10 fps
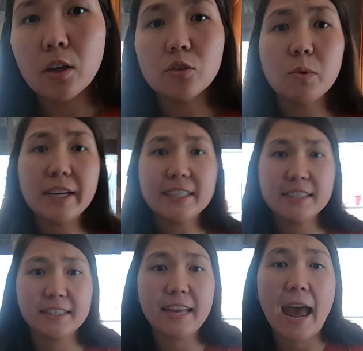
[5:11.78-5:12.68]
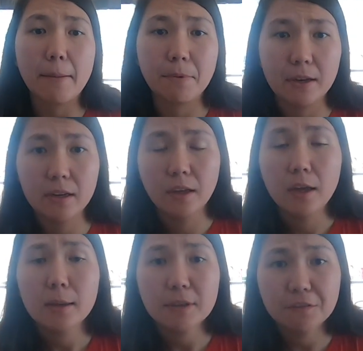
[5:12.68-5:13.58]
So why does this happen?
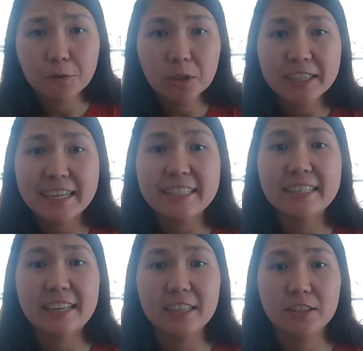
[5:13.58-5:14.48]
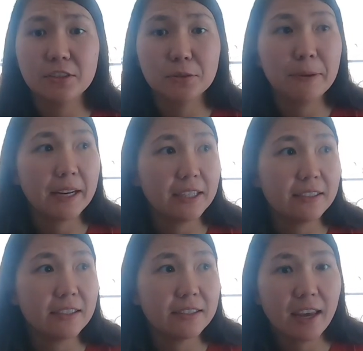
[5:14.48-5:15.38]
Before 1982,
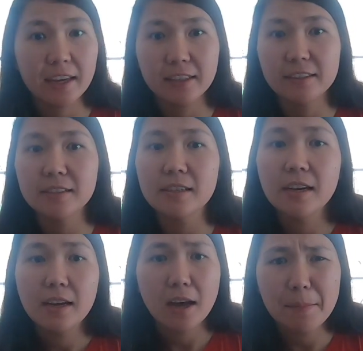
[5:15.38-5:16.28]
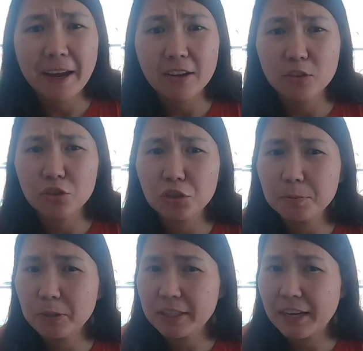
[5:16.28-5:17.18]
pennies contained about
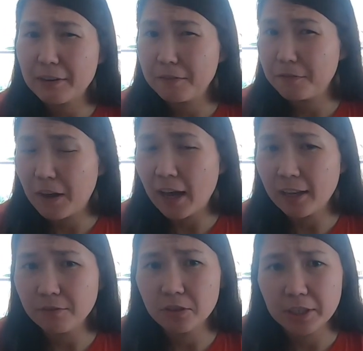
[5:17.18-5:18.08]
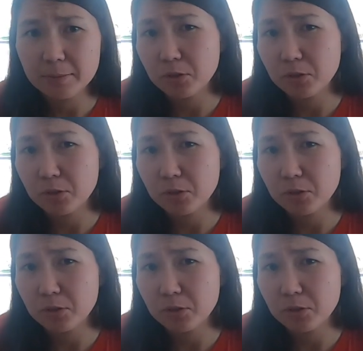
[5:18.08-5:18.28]
2.95 grams,